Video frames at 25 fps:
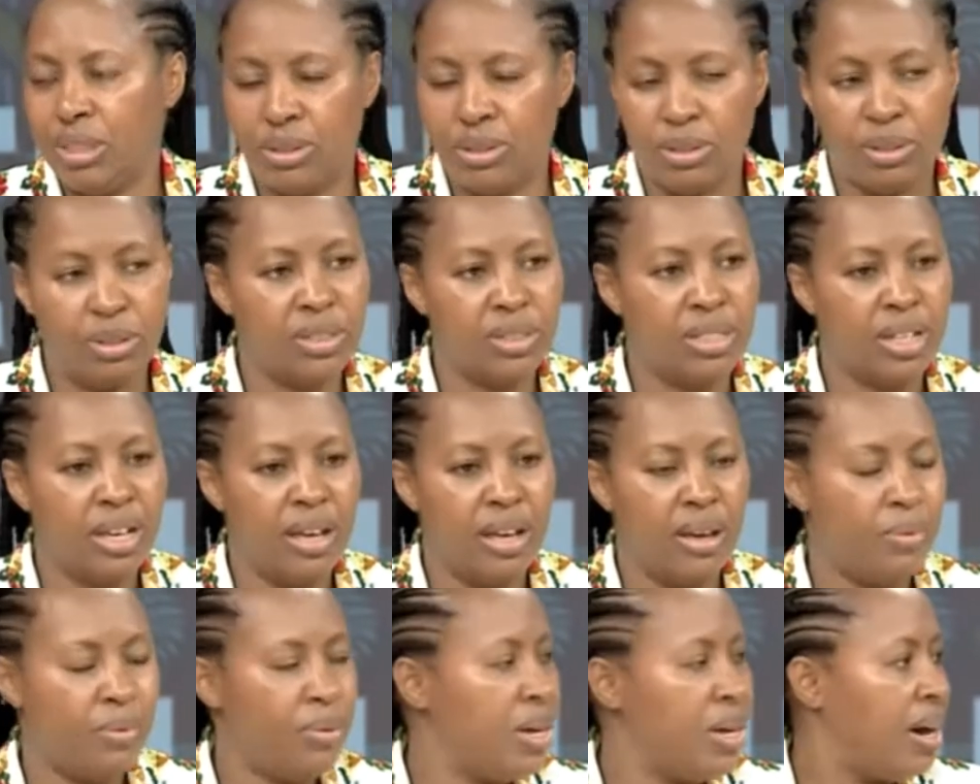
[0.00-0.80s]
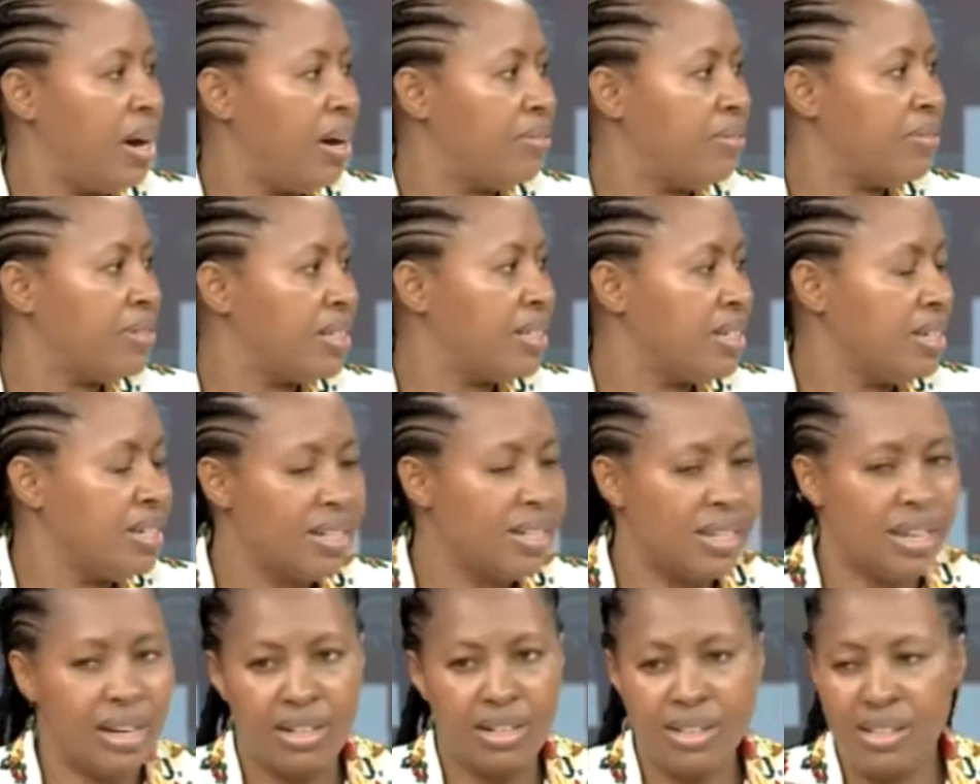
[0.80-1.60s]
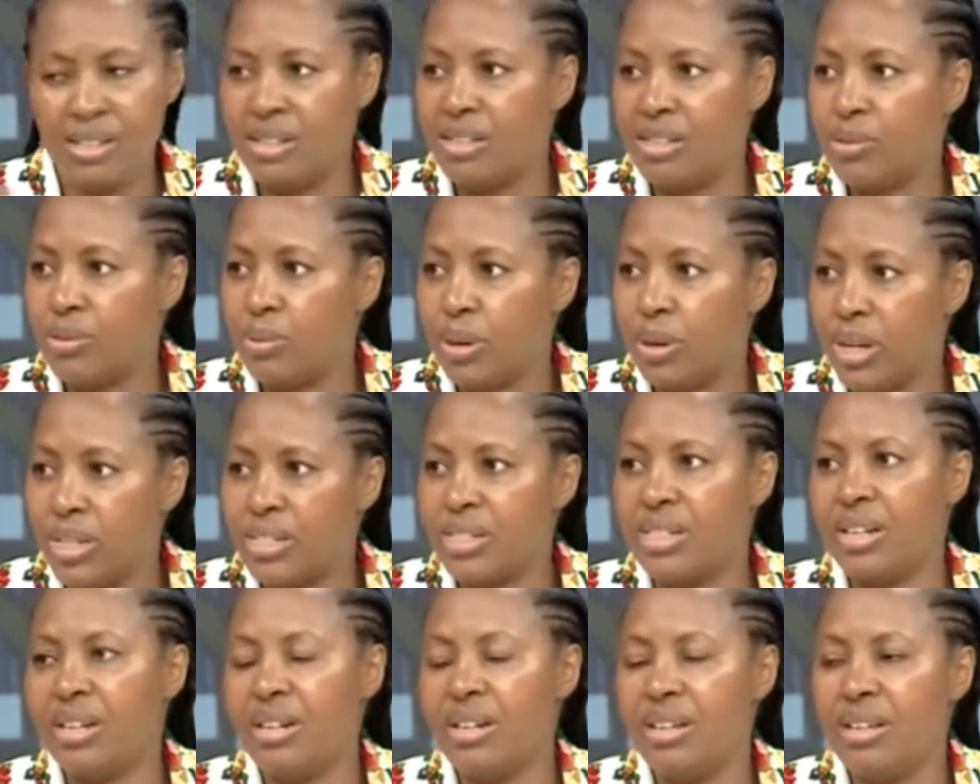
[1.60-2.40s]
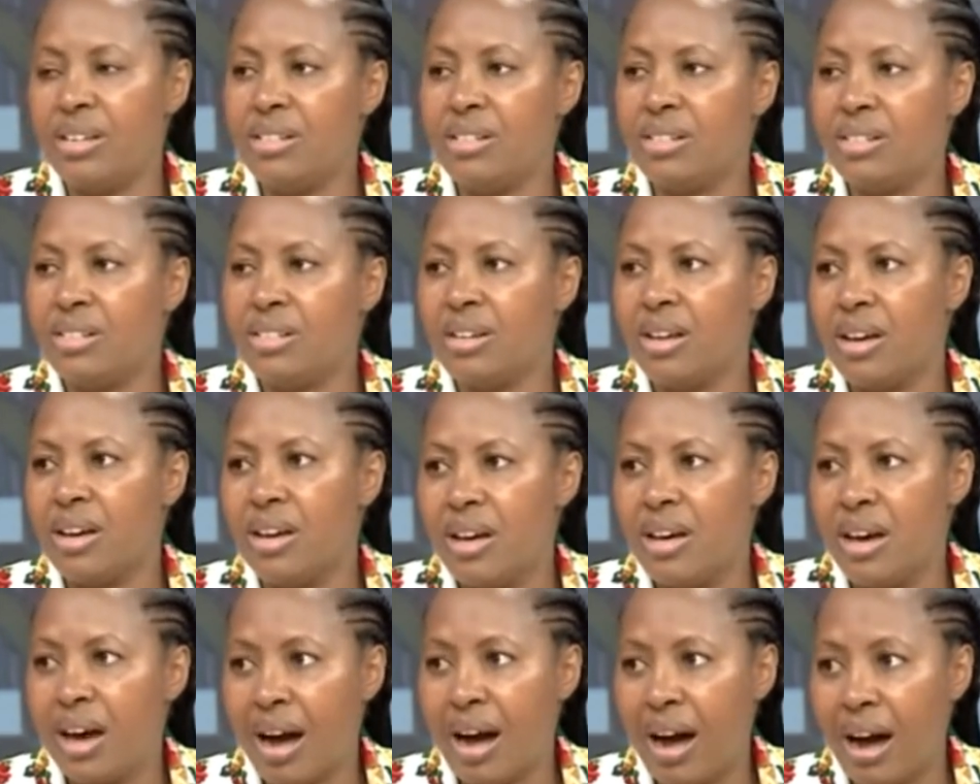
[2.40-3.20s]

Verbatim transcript: Because we have seen that this West and East